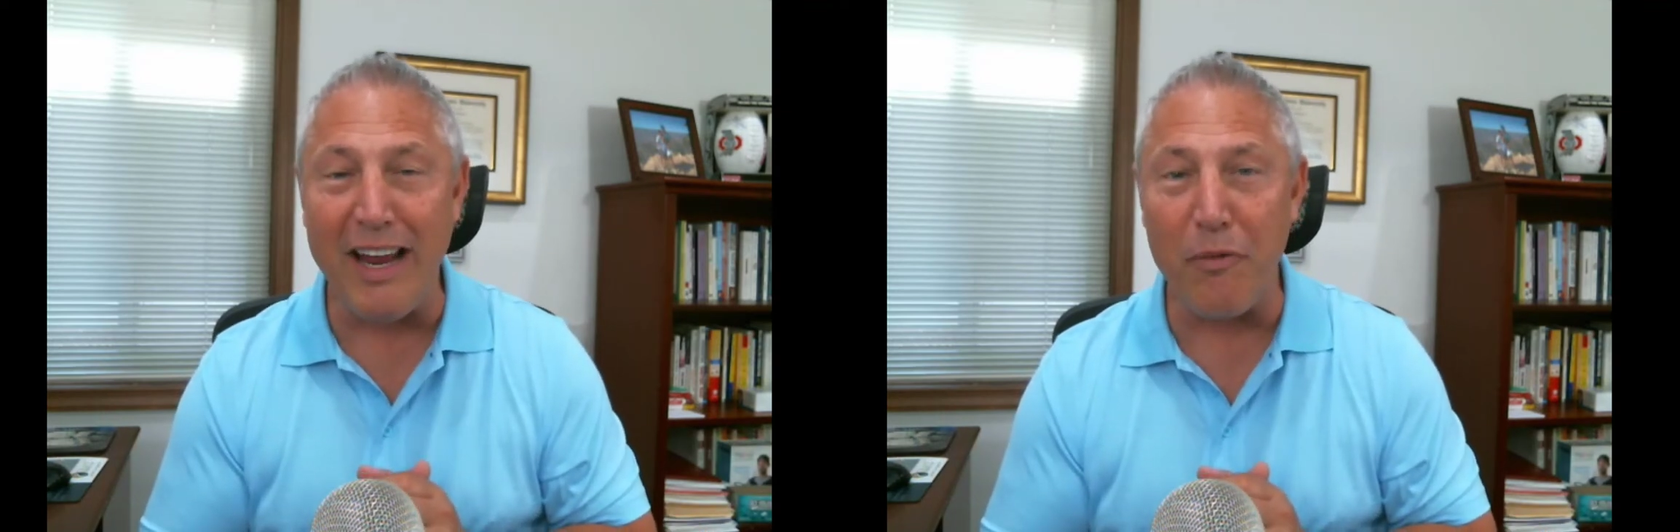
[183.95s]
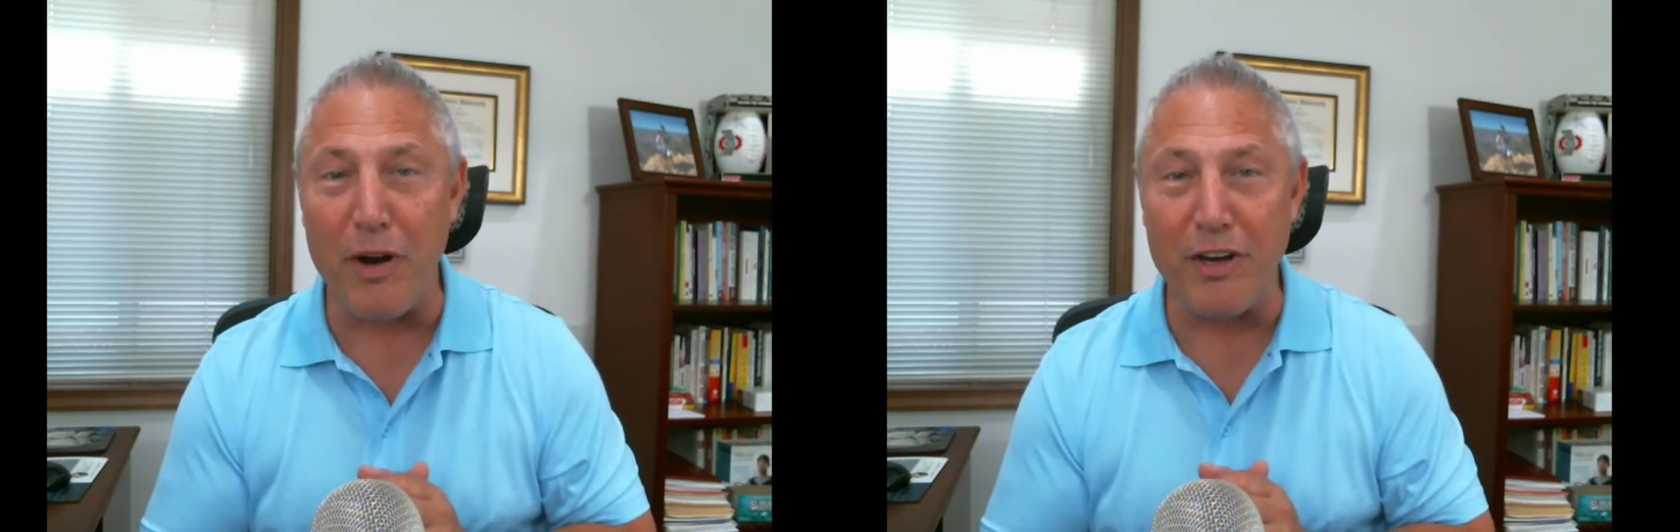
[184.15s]

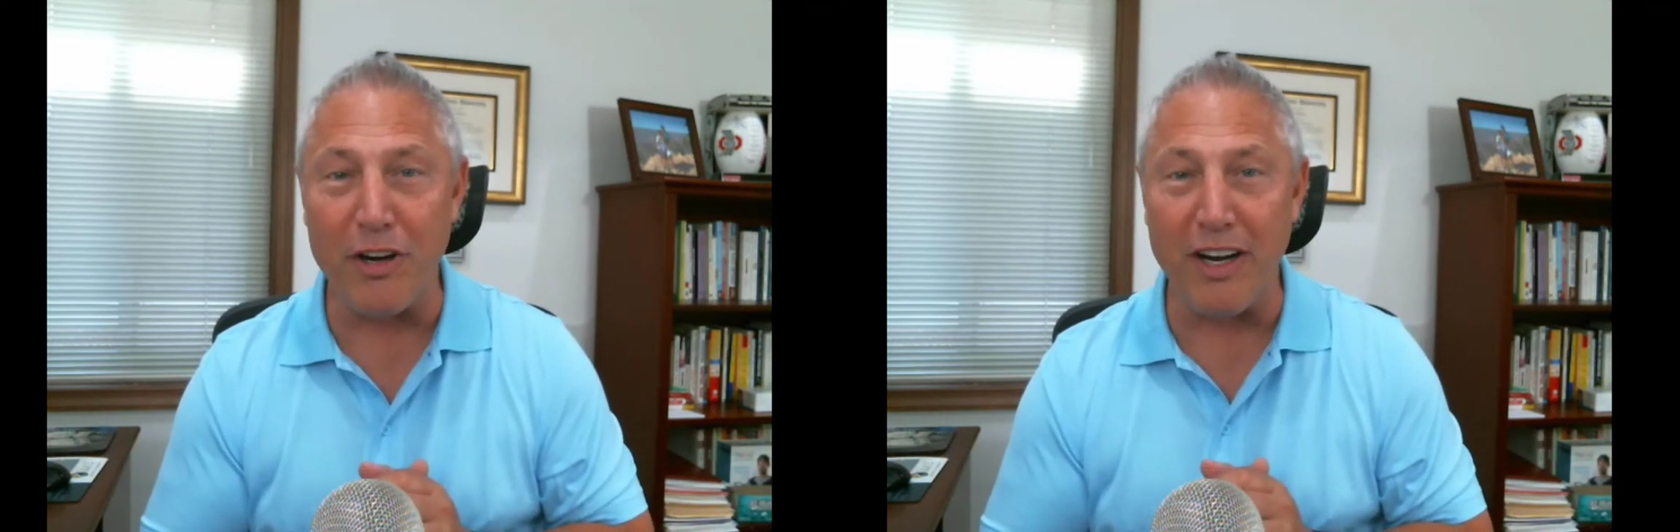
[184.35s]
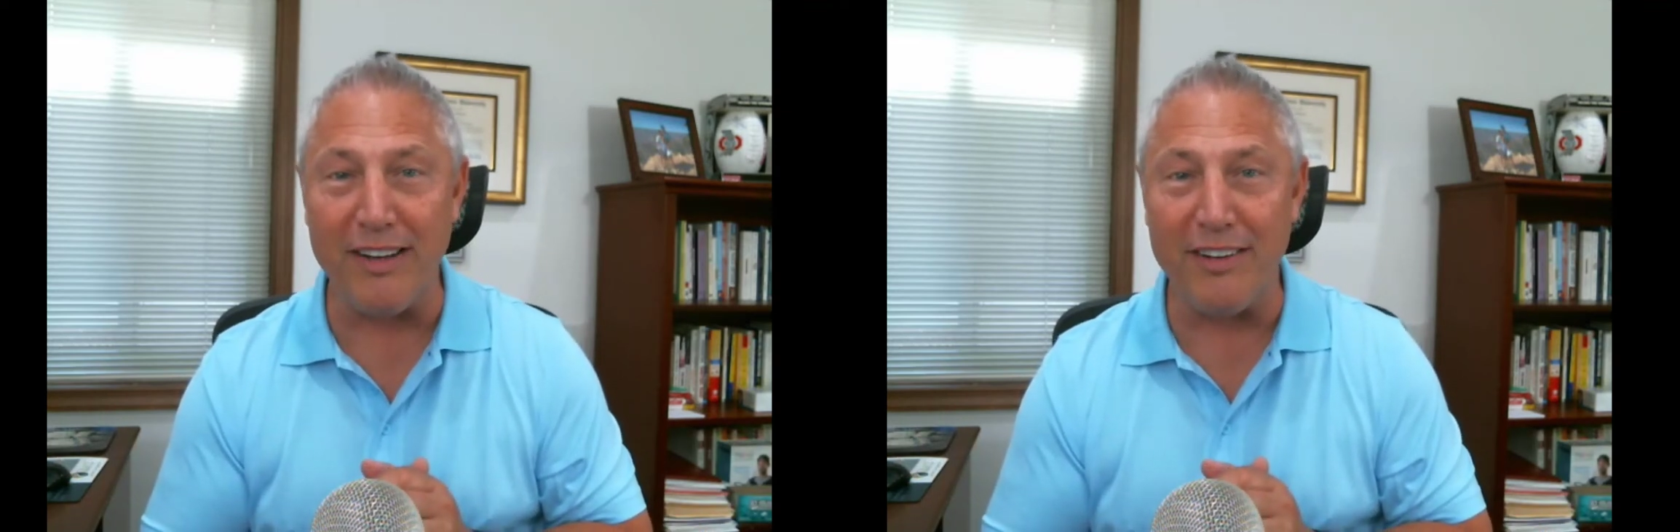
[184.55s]
when
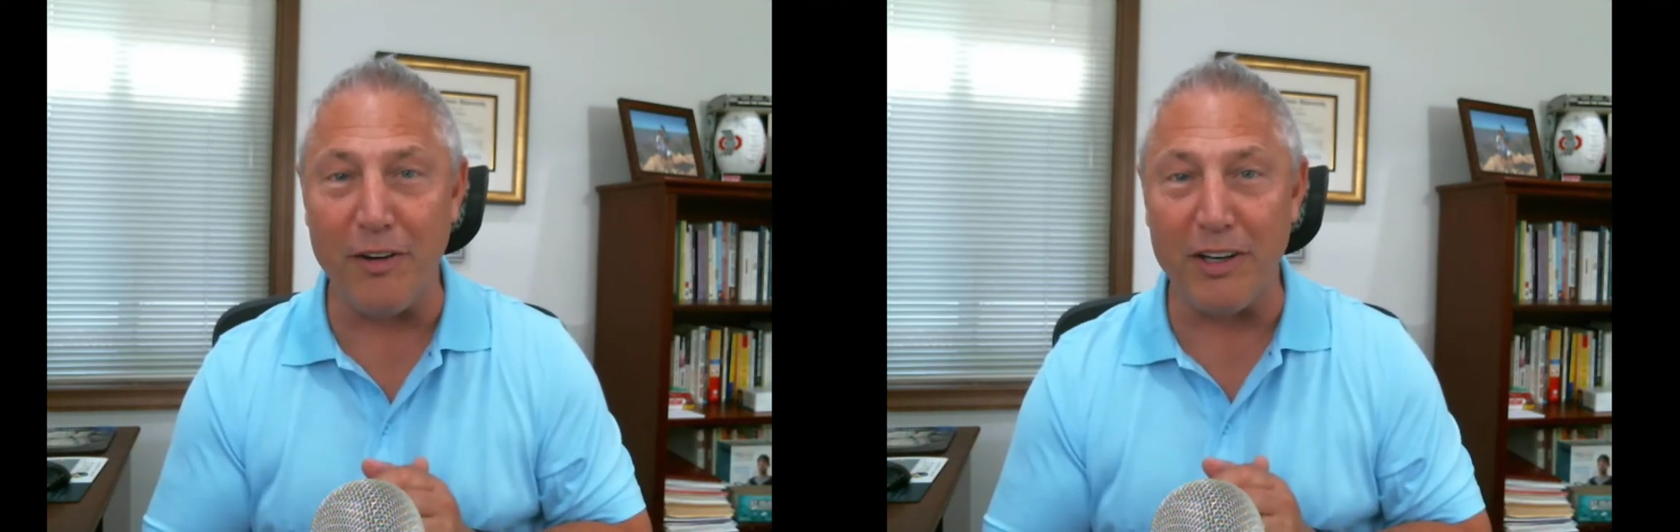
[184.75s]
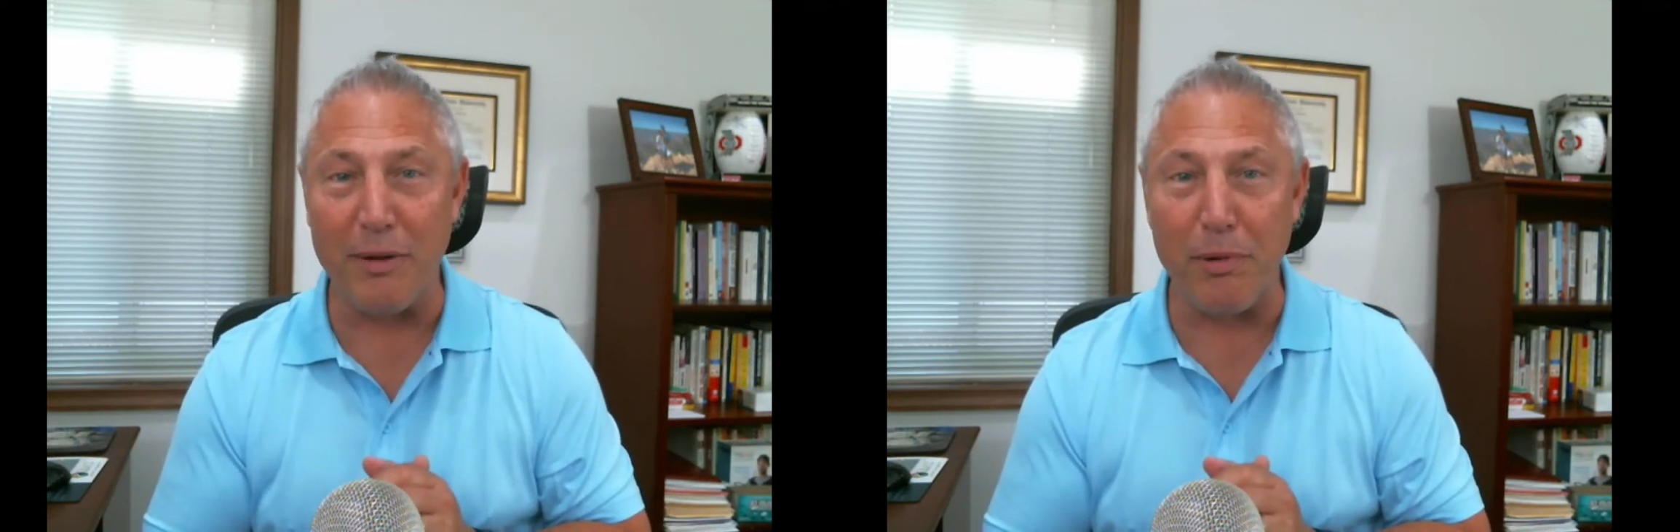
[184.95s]
you're considering the